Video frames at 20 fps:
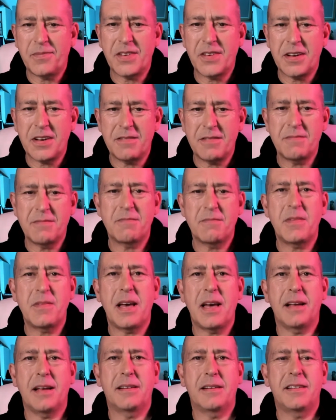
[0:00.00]
So
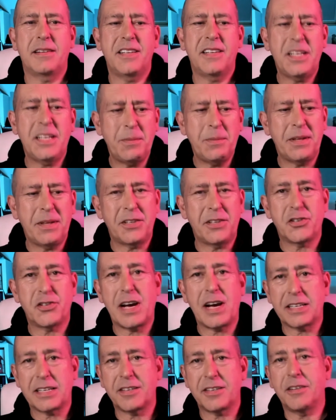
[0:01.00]
yeah, limit the
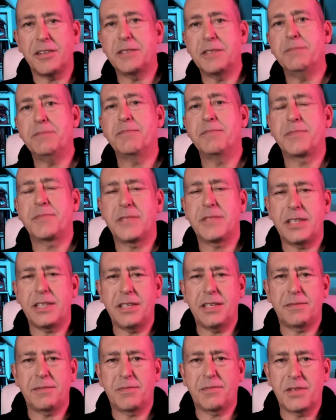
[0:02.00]
track time that
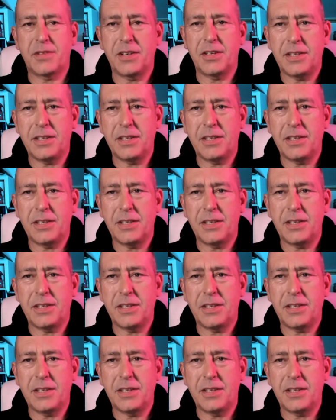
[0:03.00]
you